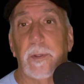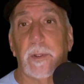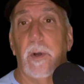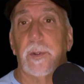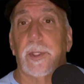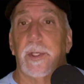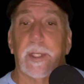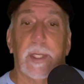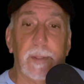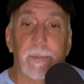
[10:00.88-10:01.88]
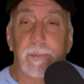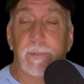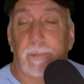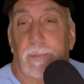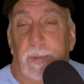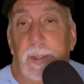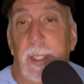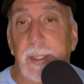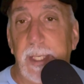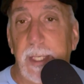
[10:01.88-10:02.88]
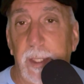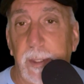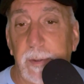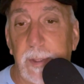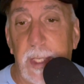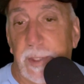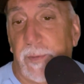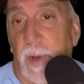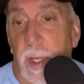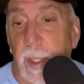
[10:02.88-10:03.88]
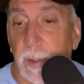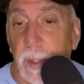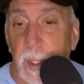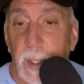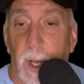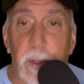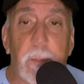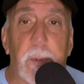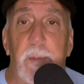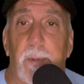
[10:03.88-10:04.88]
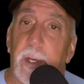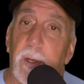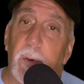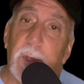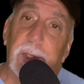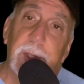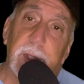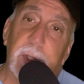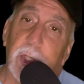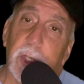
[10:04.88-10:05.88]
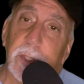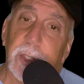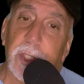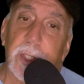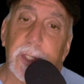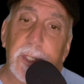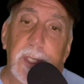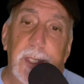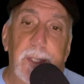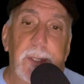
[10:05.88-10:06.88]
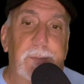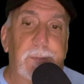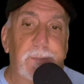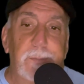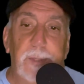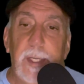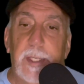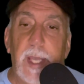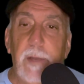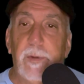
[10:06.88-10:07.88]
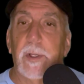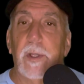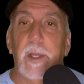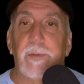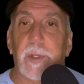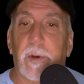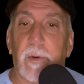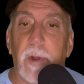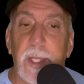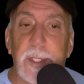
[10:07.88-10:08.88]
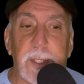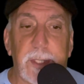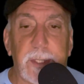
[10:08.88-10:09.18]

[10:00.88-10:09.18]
cold turkey. And they did it, and that's fine. Other people I know went to the church. They gave their life to Christ